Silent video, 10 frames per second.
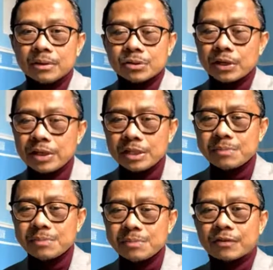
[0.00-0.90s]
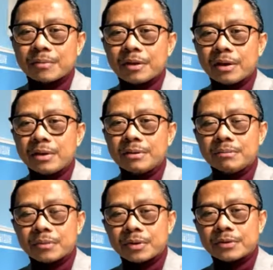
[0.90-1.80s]
So in this month of
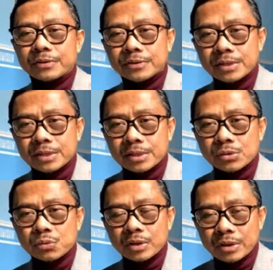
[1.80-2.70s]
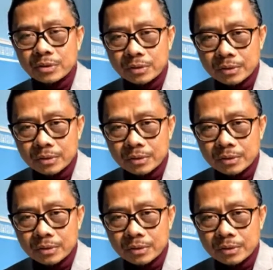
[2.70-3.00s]
Ramadan, brothers and sisters, we